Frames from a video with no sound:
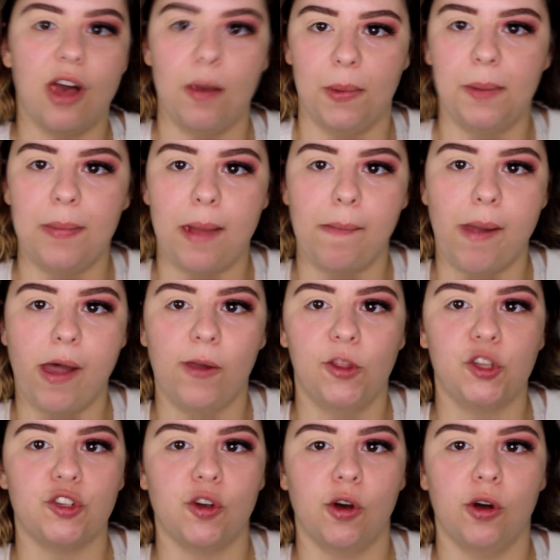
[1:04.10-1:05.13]
gum in my mouth,
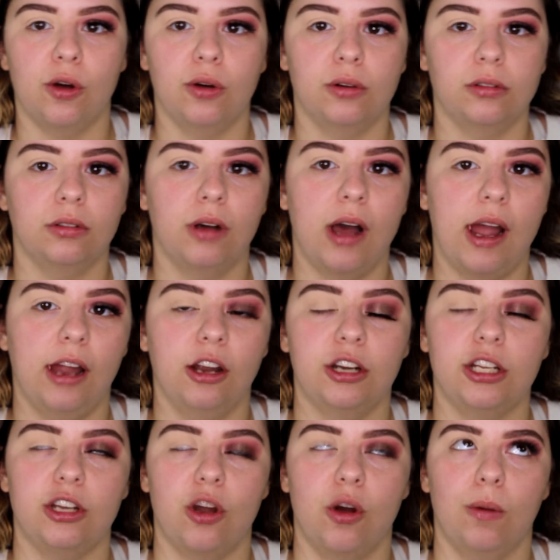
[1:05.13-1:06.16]
so I
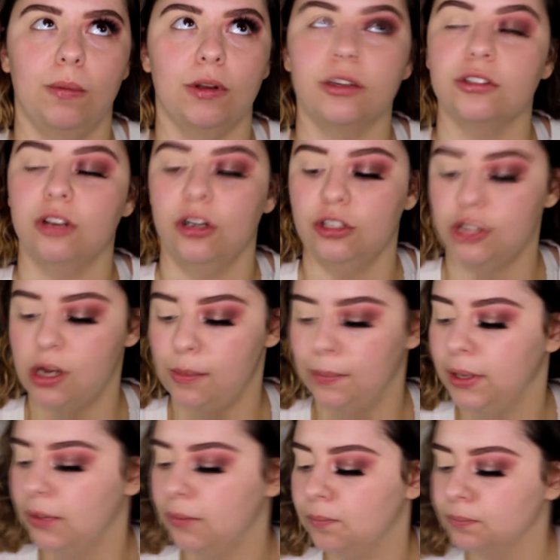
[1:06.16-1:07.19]
already know I'm gonna start
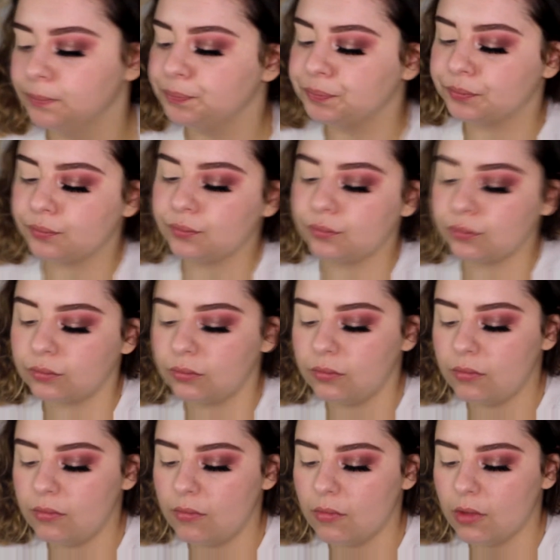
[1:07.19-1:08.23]
chomping,
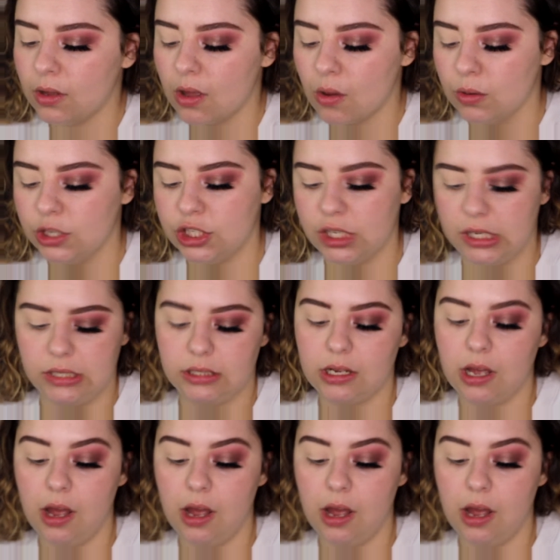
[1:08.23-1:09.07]
which is